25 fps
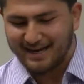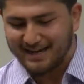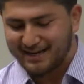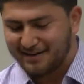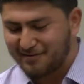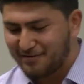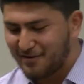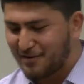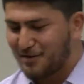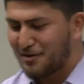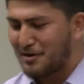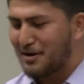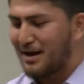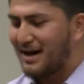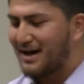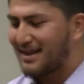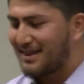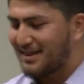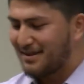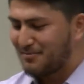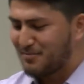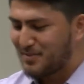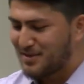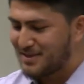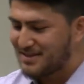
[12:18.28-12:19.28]
even though
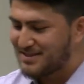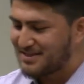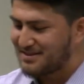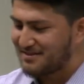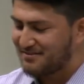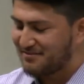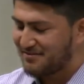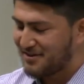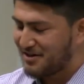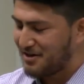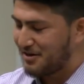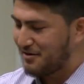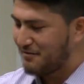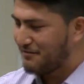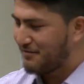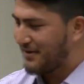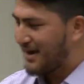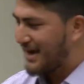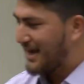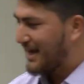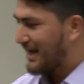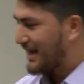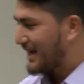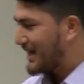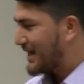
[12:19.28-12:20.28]
other bits are very
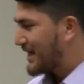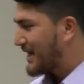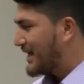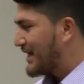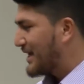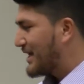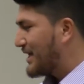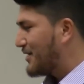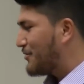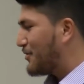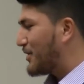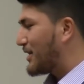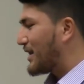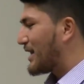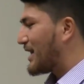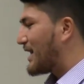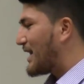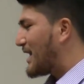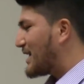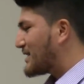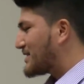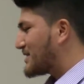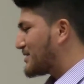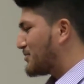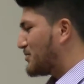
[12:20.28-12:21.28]
vague, one of the
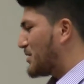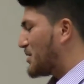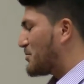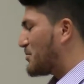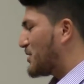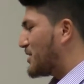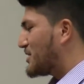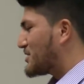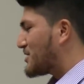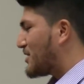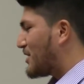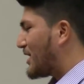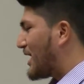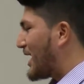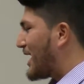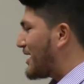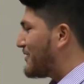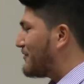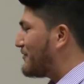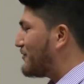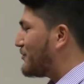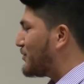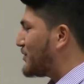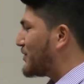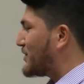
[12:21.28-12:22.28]
lasting memories I'll
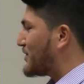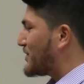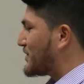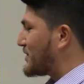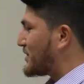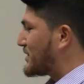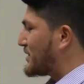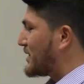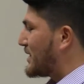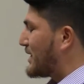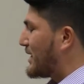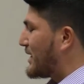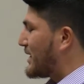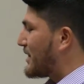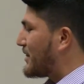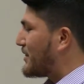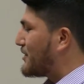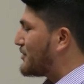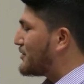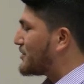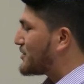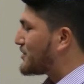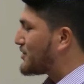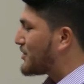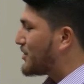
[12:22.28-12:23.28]
have was
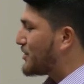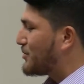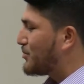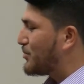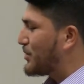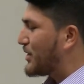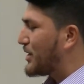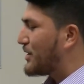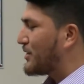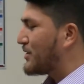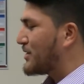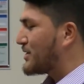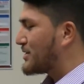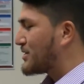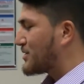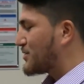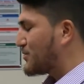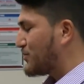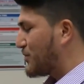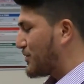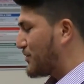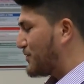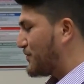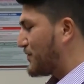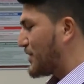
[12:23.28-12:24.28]
there were certain
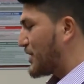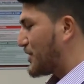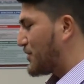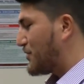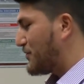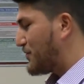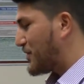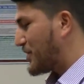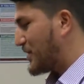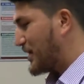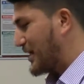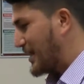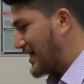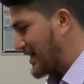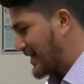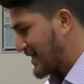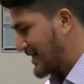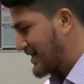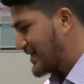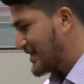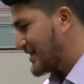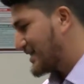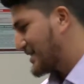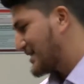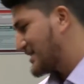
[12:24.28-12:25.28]
parents with very, very young
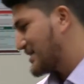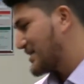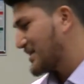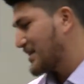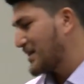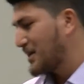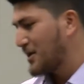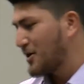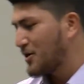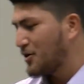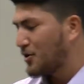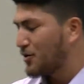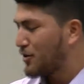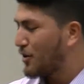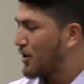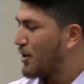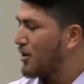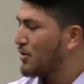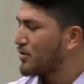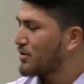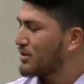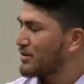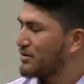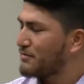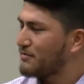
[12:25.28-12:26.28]
kids who were
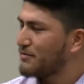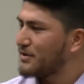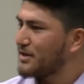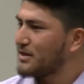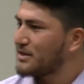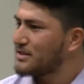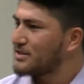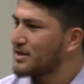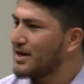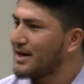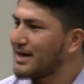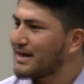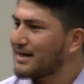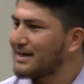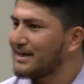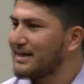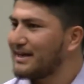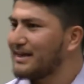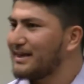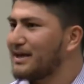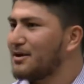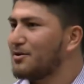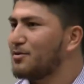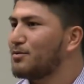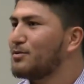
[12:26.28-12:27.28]
holding them very tightly,
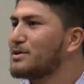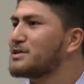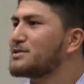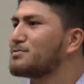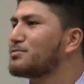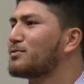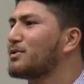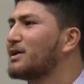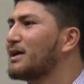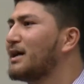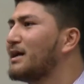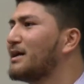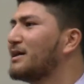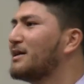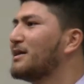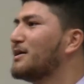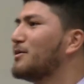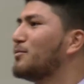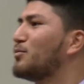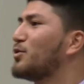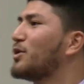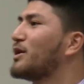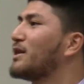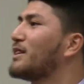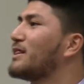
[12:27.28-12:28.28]
and they were whispering under
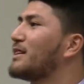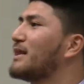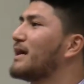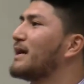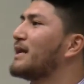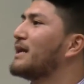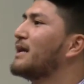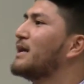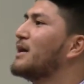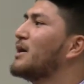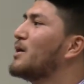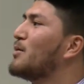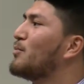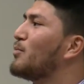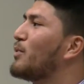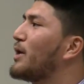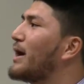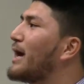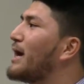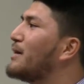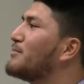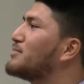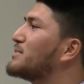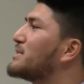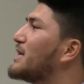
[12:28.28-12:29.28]
their breath that
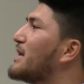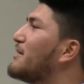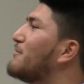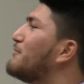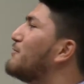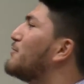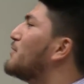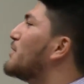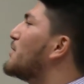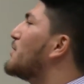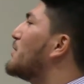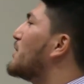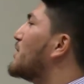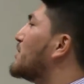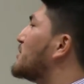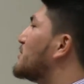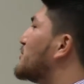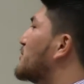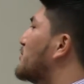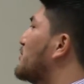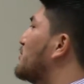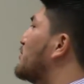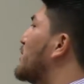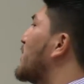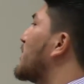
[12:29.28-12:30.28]
perhaps if we were
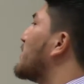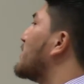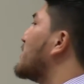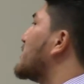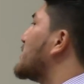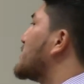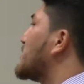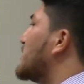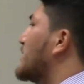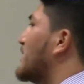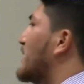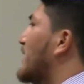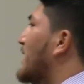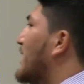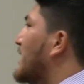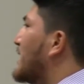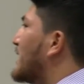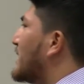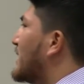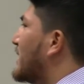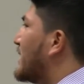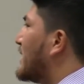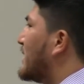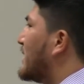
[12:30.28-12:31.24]
to perish tonight,